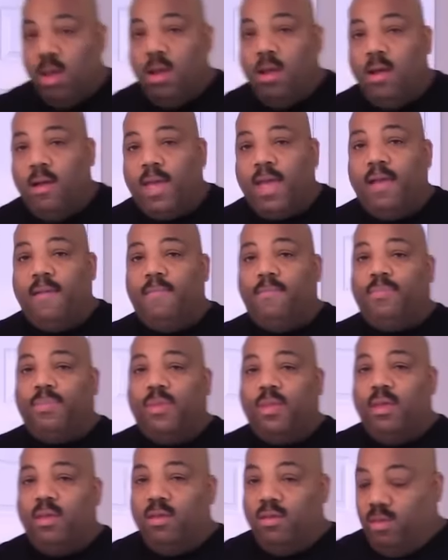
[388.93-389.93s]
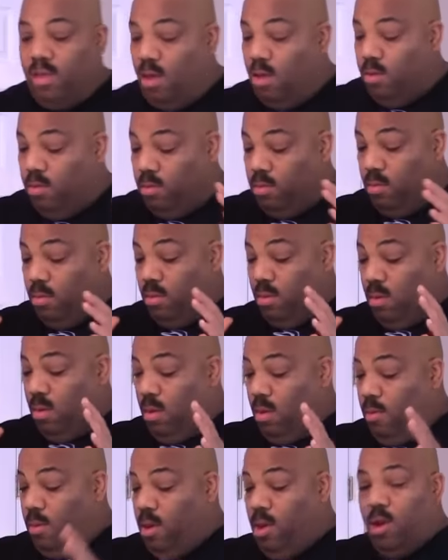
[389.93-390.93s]
Okay, so
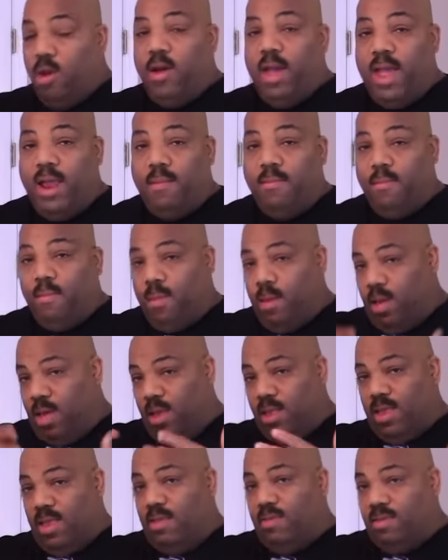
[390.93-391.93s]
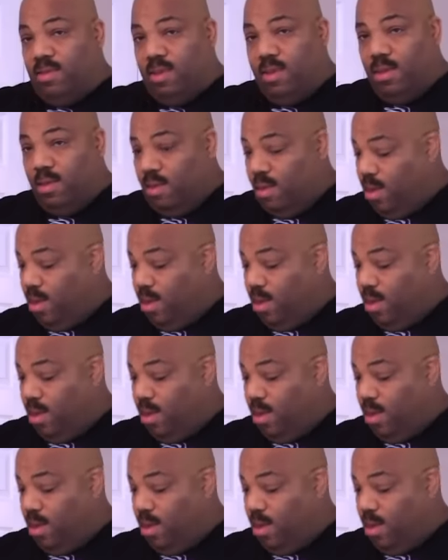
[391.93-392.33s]
we're gonna go ahead and cook this.